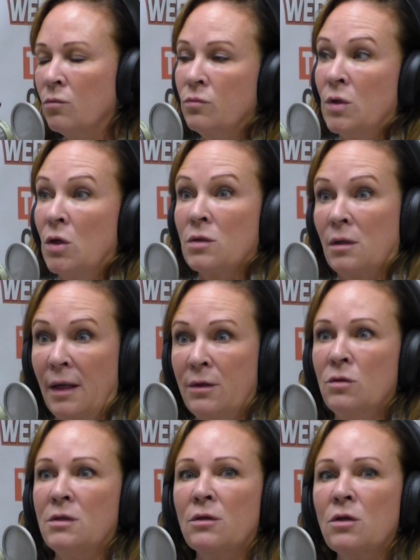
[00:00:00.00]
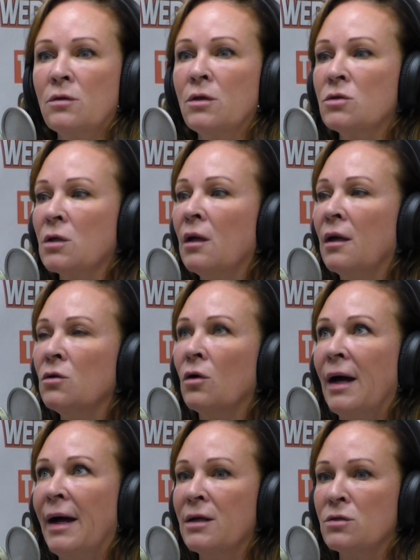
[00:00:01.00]
there's, like you said, there's a lot, your
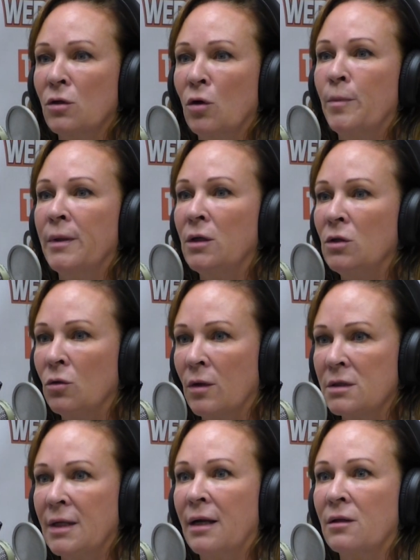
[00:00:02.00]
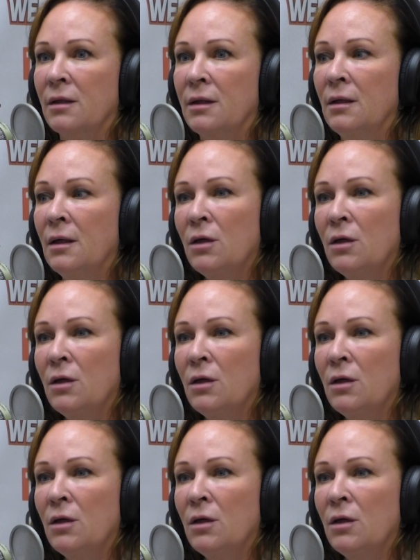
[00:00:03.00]
eyes are open and you know exactly,